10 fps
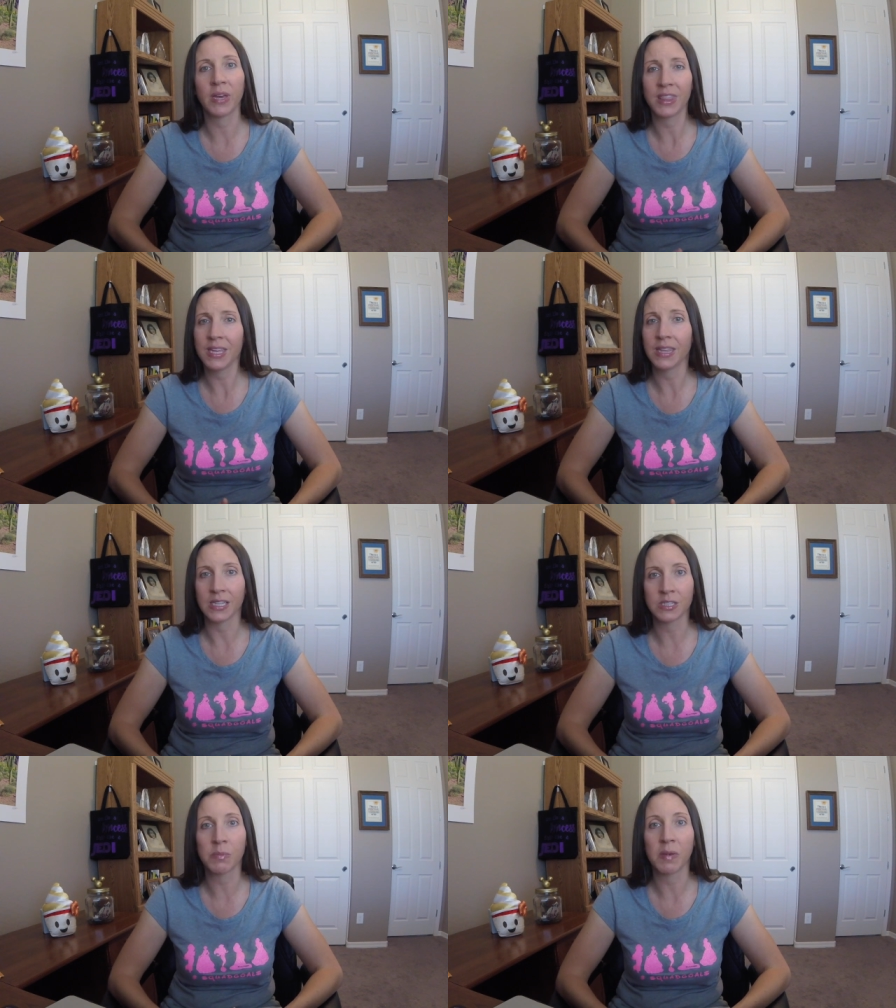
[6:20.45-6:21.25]
I think
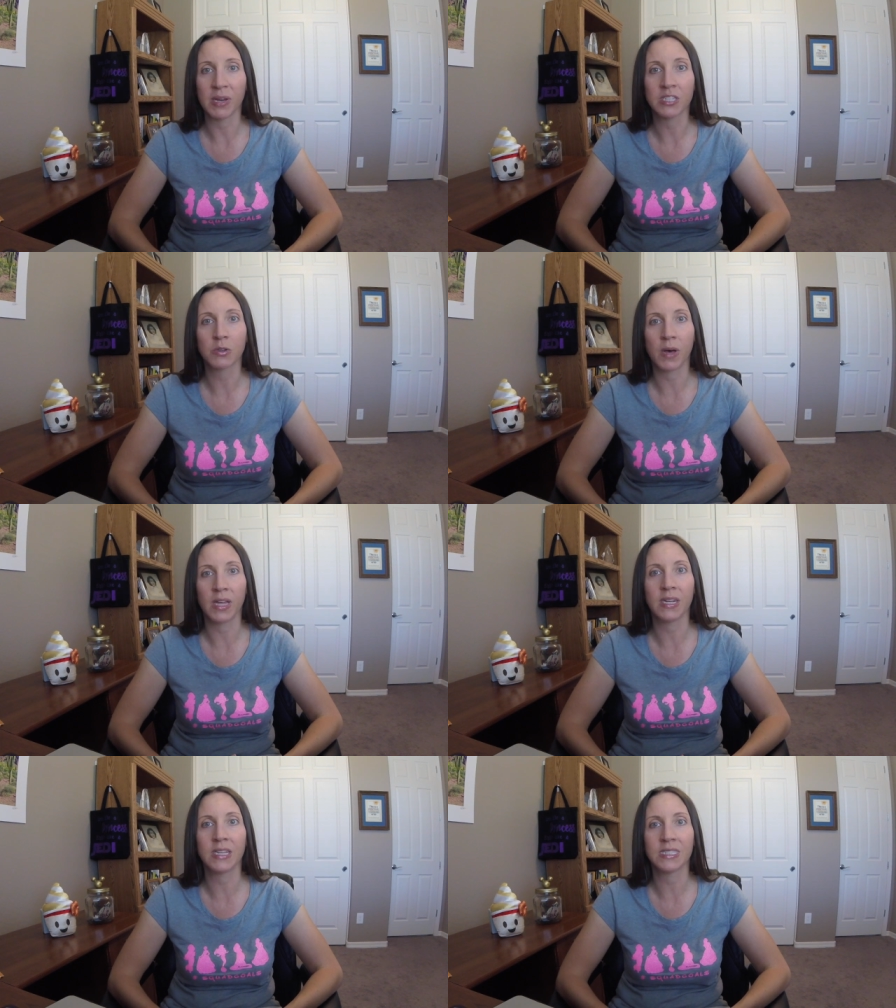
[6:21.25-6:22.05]
that's my best
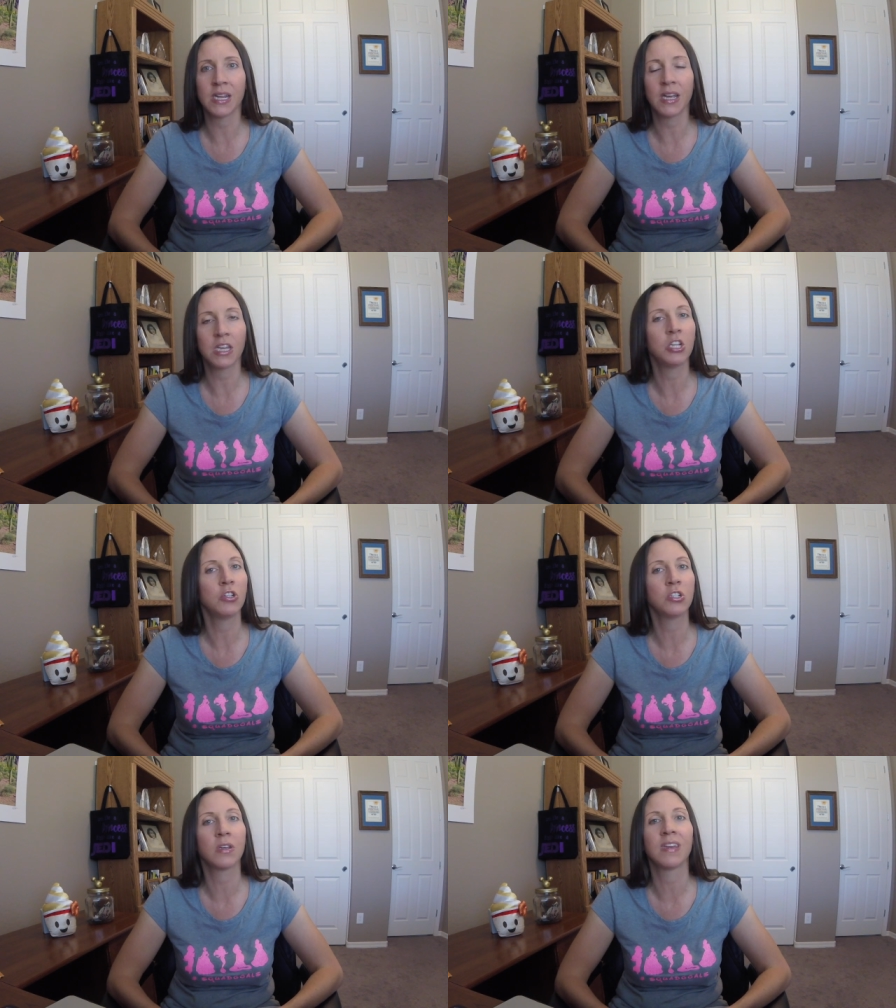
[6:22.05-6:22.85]
quality is that I can
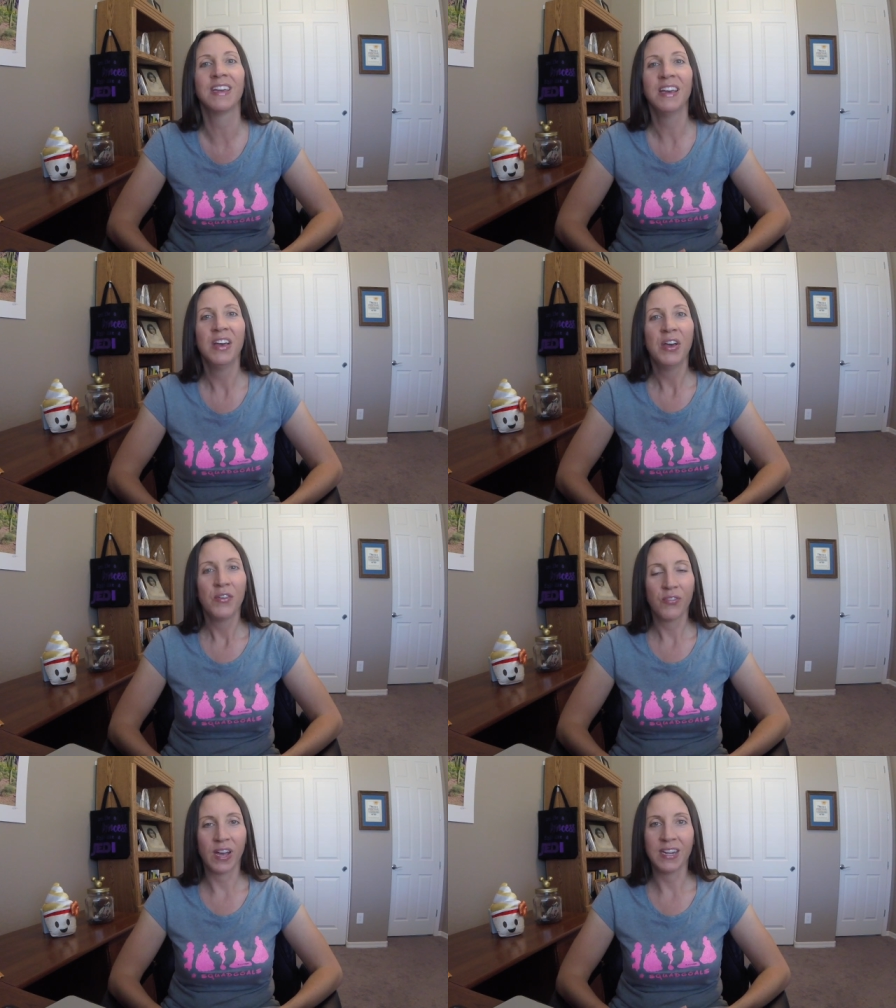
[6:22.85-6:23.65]
usually
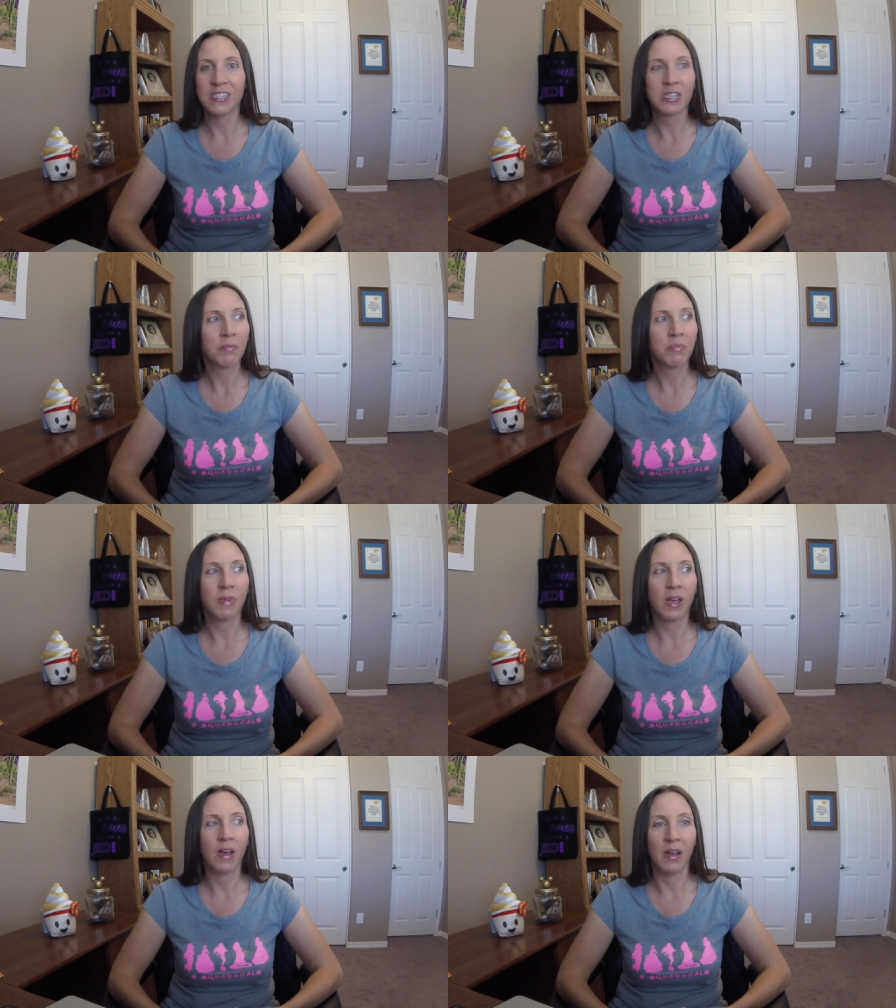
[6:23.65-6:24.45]
find
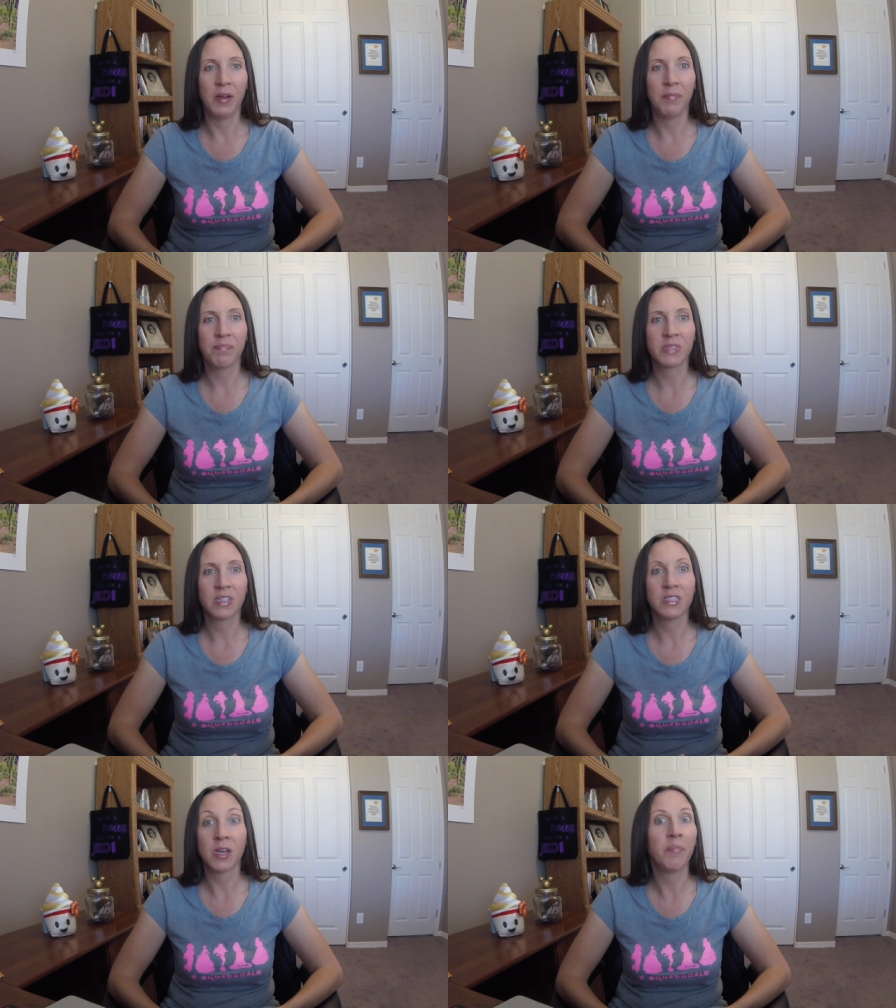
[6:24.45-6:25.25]
um,
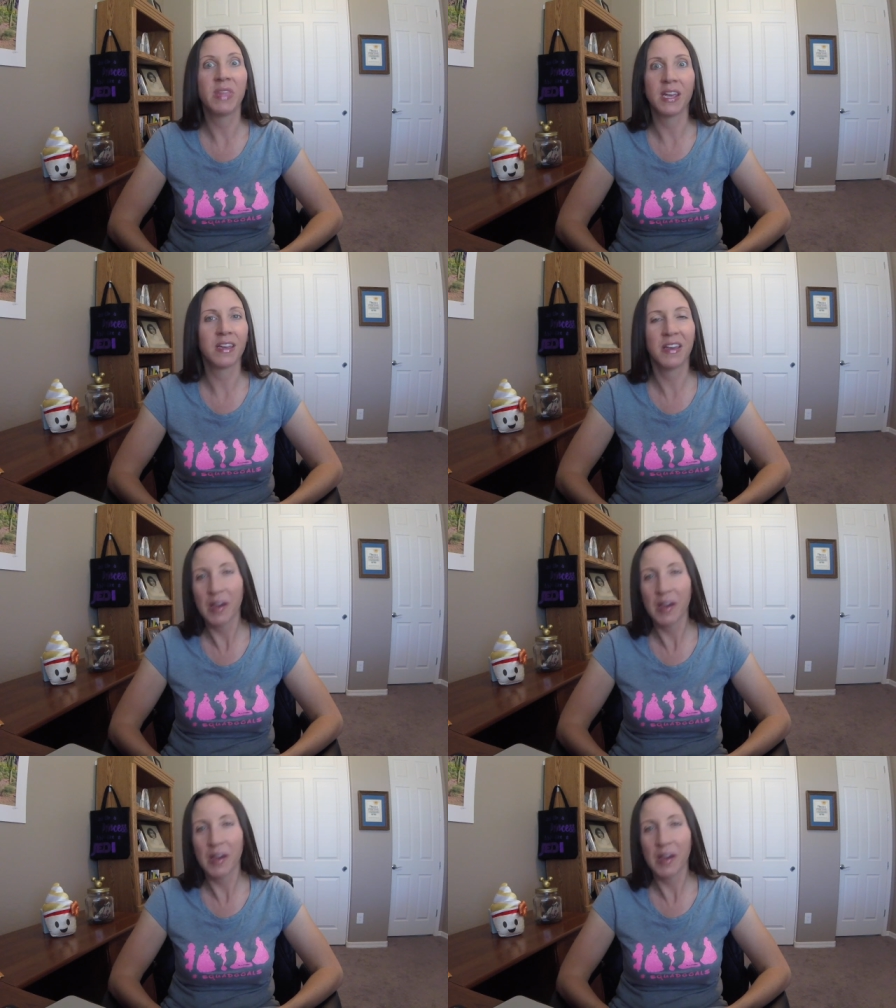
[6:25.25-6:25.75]
something